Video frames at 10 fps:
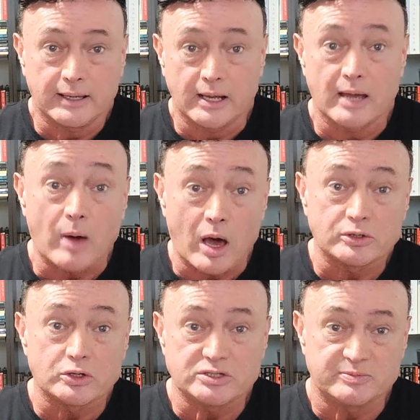and I'm
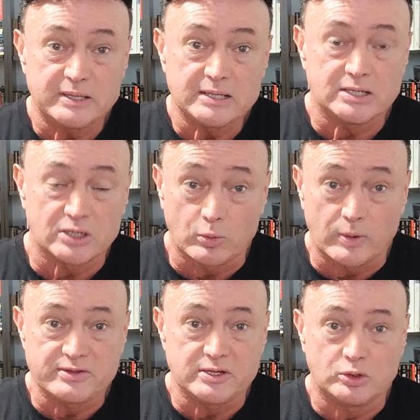honored to be here
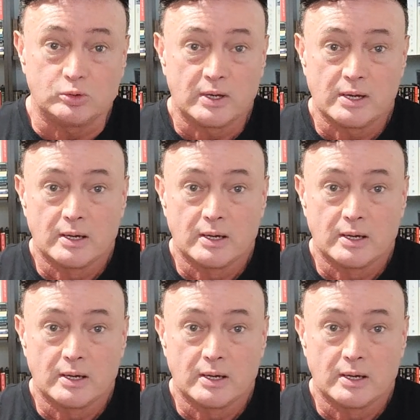with you